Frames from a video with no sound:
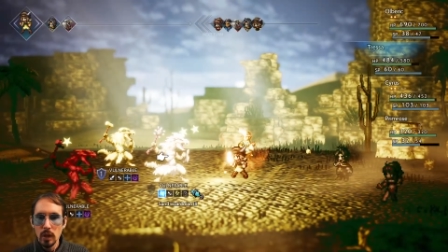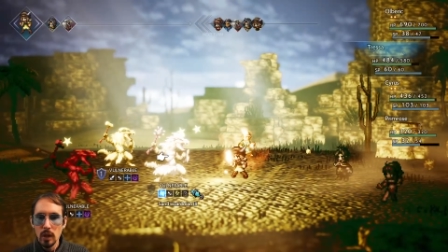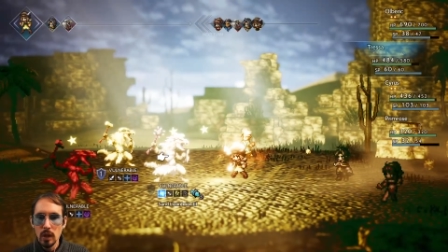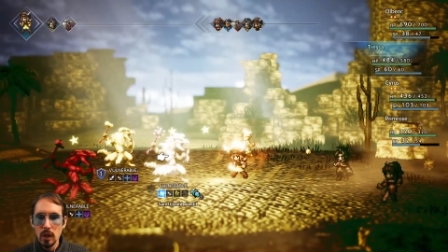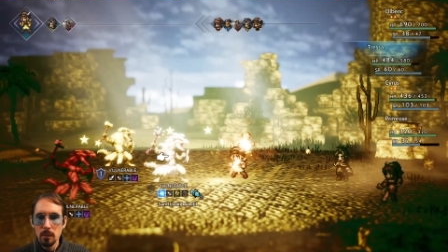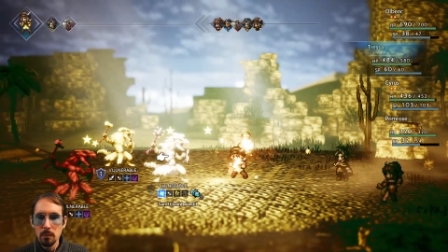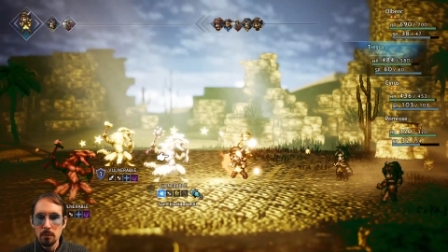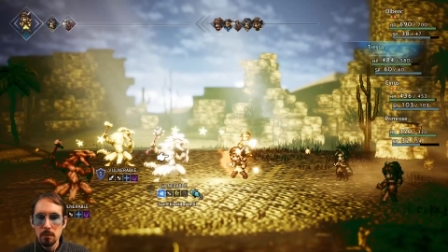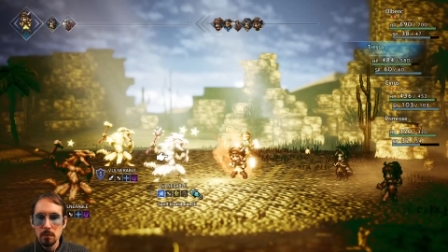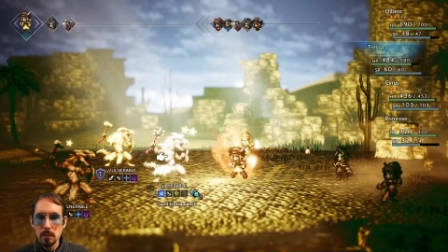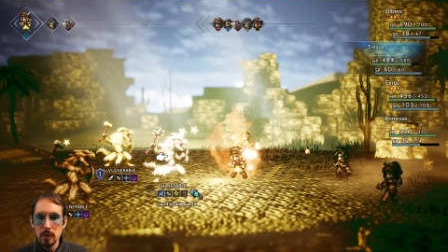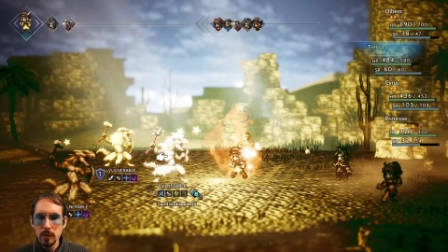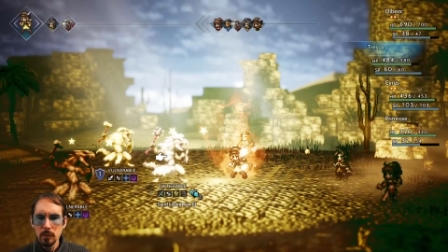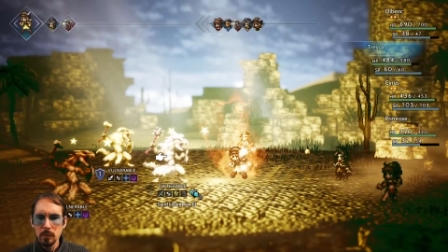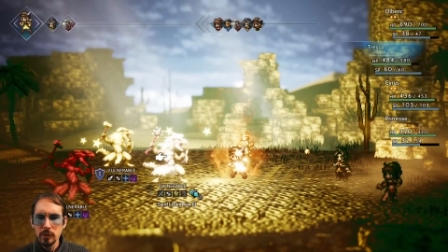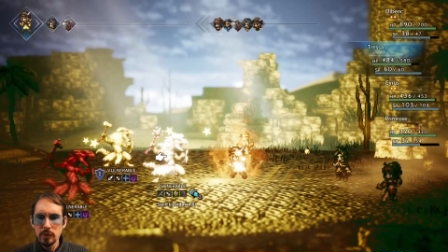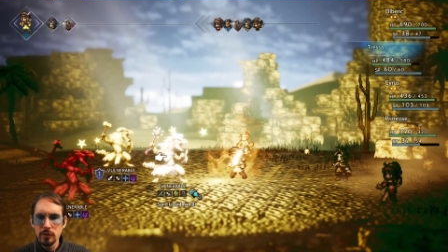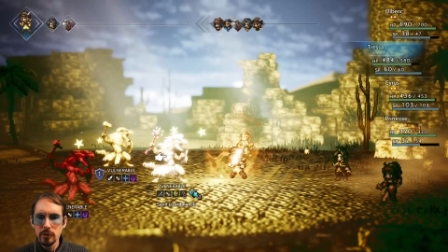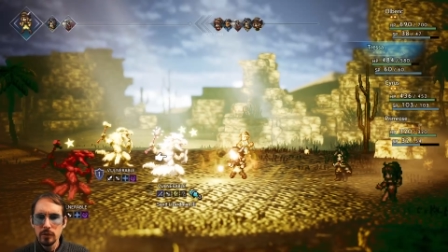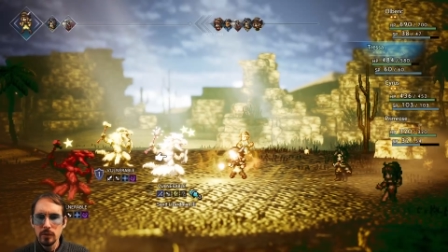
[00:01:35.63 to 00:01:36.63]
yeah, I
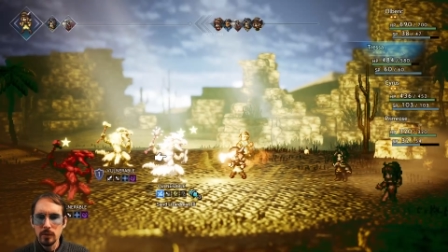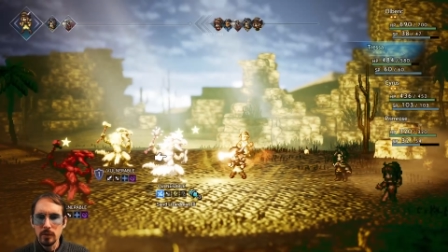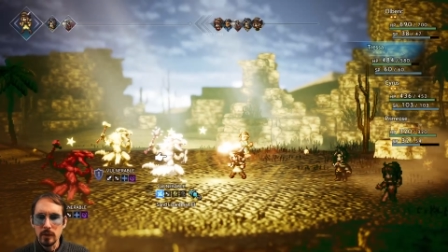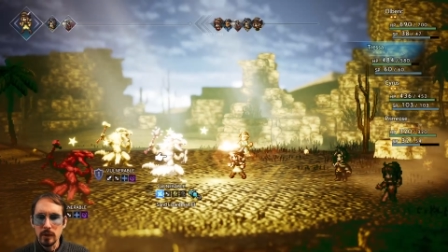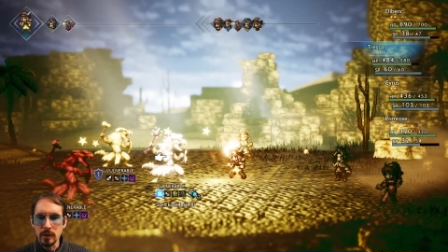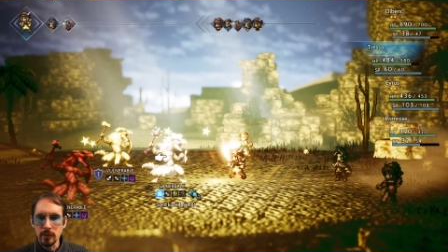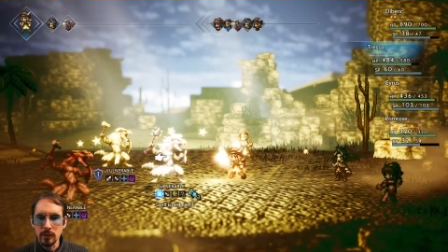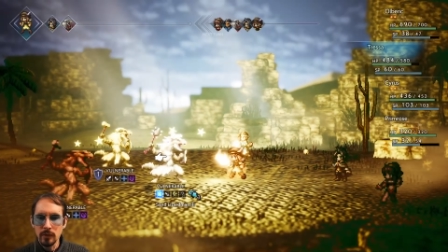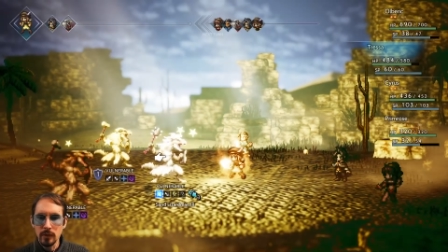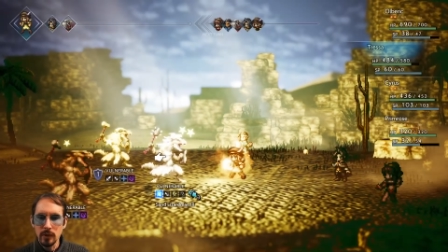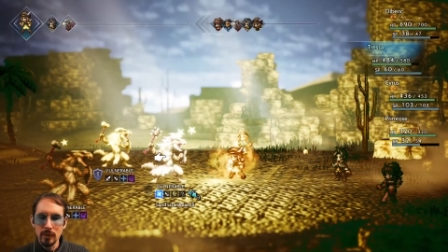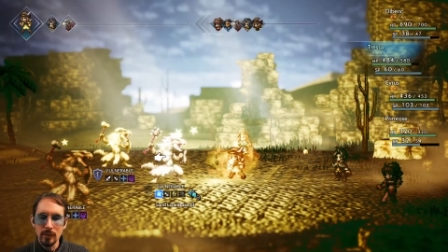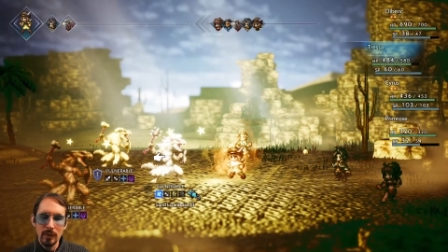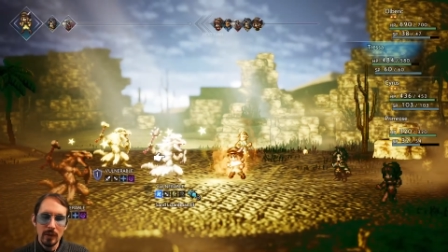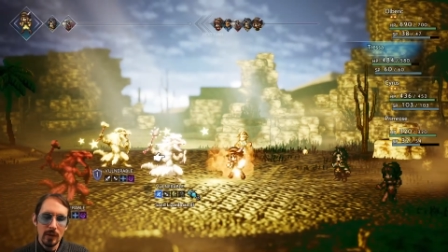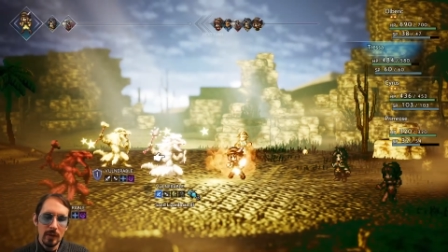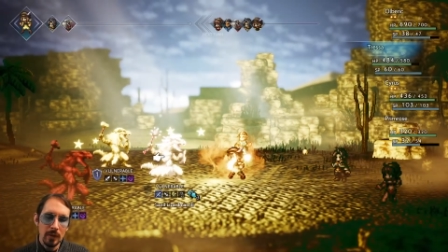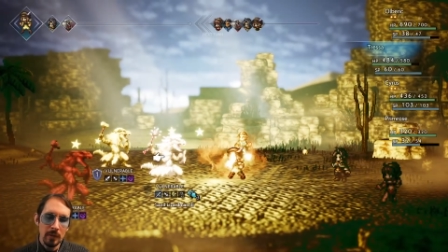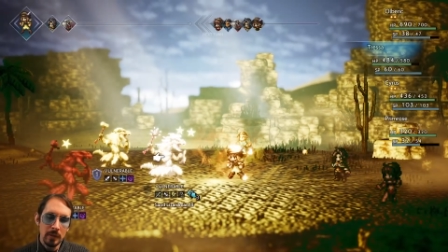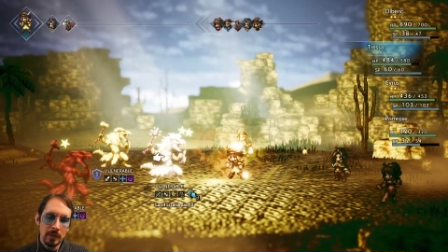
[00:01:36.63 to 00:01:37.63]
think we'll just do this,
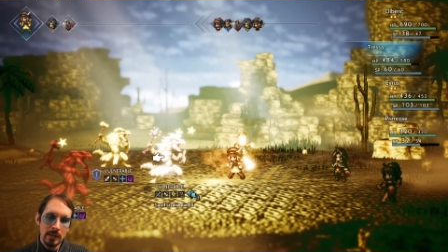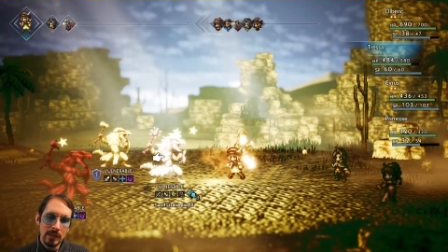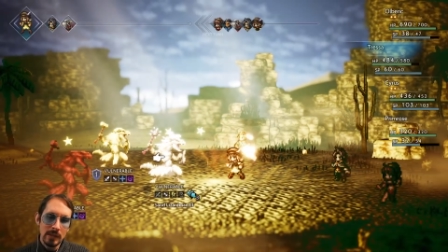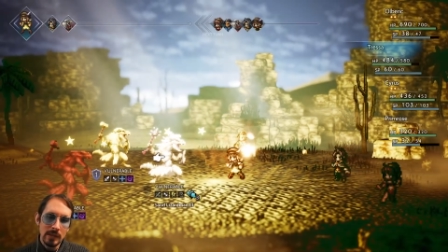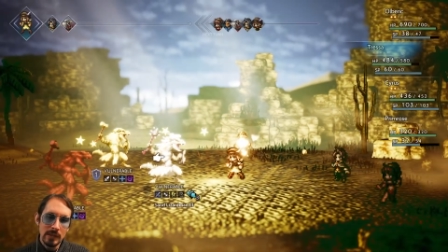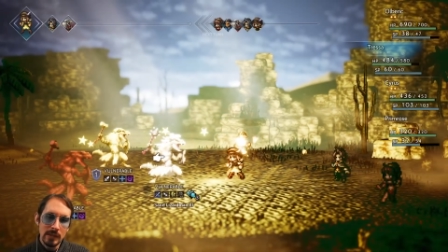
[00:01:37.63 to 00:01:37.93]
even though,